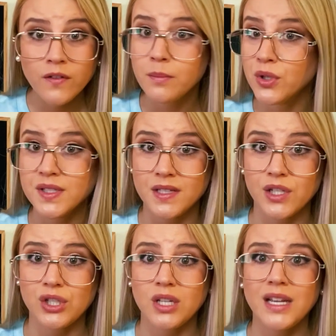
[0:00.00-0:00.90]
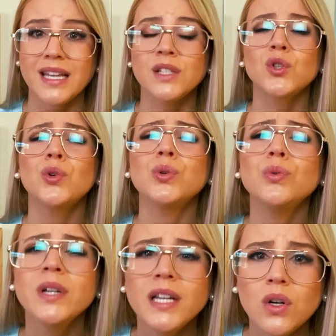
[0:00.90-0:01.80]
of immunization is
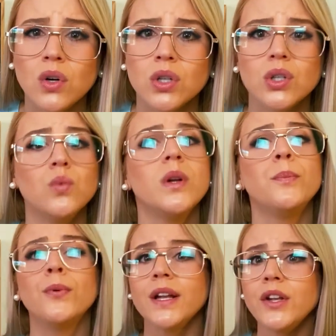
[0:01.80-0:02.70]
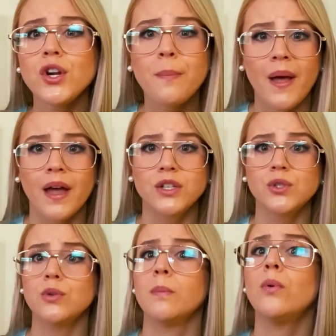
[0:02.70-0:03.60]
critical when bringing your pet
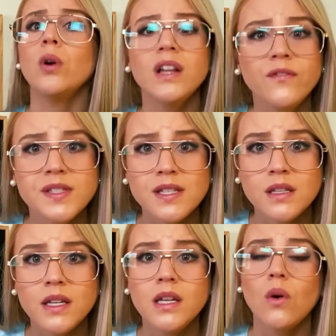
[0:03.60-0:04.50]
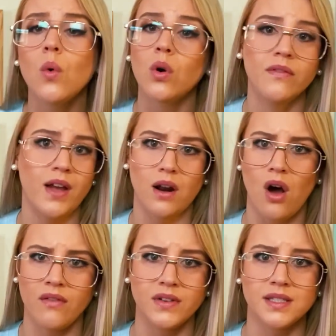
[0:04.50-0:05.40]
to a boarding facility or vet
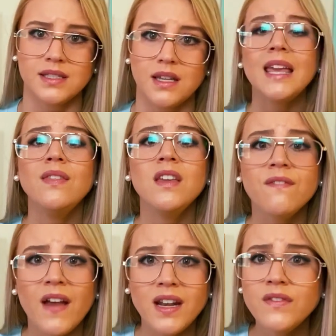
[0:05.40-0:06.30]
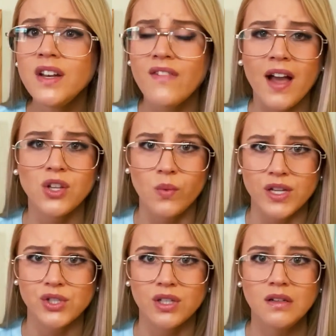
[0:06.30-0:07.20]
office. In the event of an
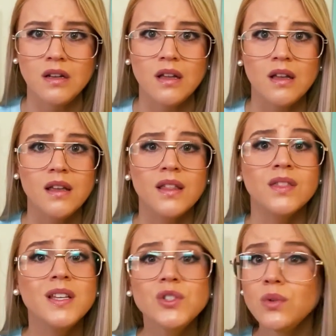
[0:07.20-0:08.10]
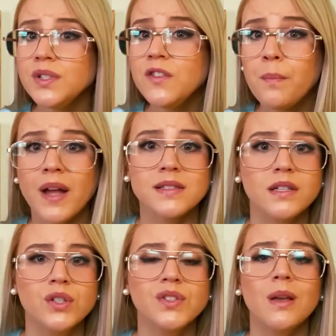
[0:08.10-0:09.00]
evacuation, these sorts of pet
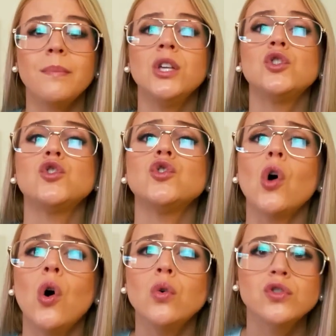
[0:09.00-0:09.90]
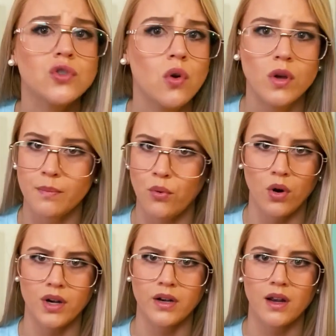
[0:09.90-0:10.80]
centers can be so, so
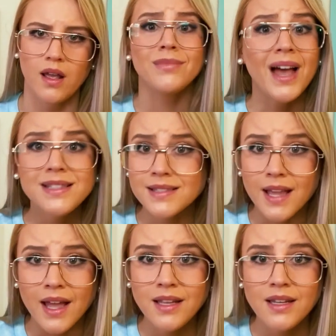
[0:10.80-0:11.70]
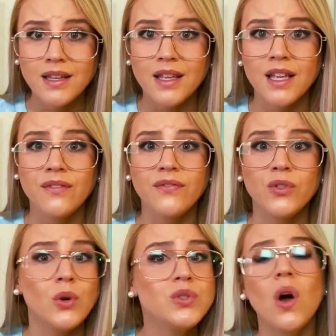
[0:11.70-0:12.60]
important. That said, if
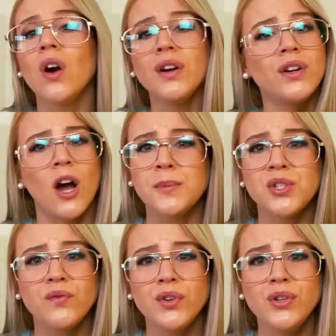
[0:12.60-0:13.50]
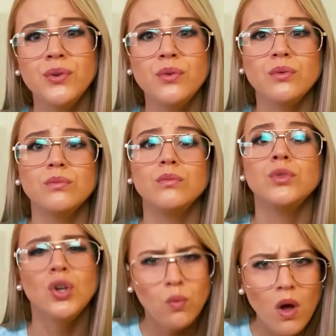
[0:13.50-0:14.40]
those aren't an option for you,
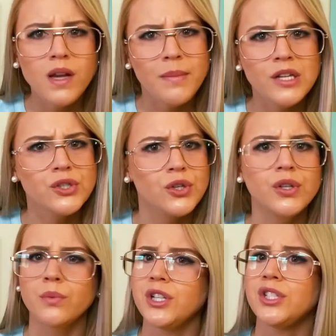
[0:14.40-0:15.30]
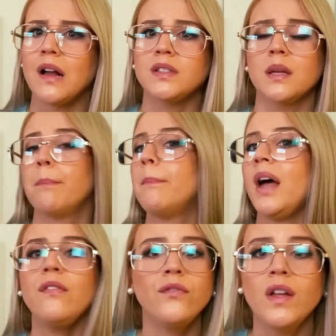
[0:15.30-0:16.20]
you'll want to make sure to reach out to
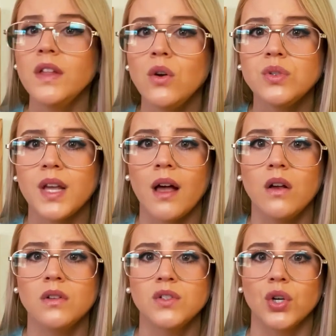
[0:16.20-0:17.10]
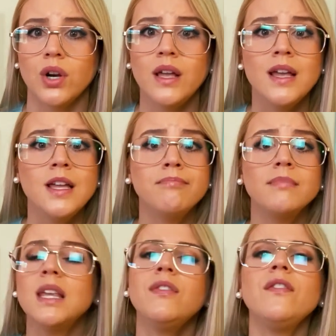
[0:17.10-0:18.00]
pet friendly hotels or
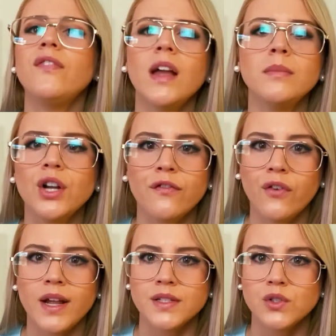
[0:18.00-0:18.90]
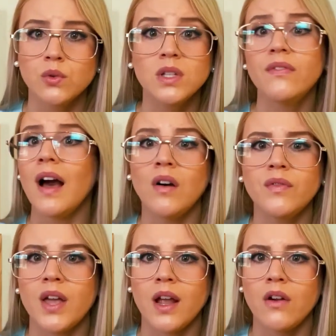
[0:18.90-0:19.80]
even family or friends who live out of
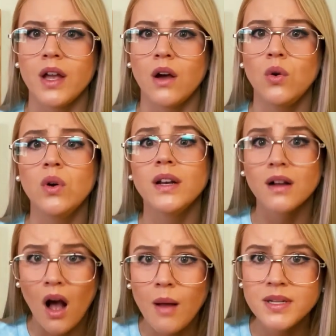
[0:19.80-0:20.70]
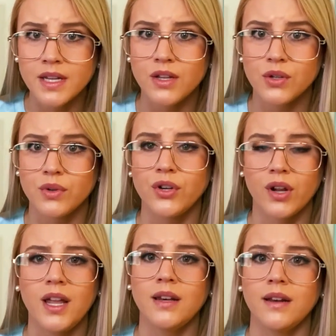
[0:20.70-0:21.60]
the area who can accommodate you and your
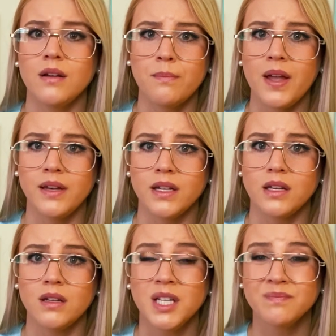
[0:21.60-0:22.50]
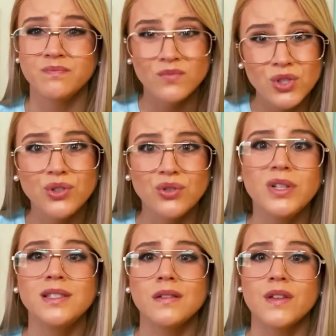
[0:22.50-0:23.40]
canine companion should you
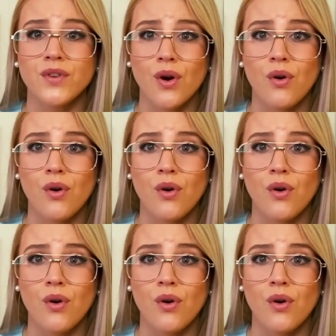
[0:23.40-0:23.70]
need to leave your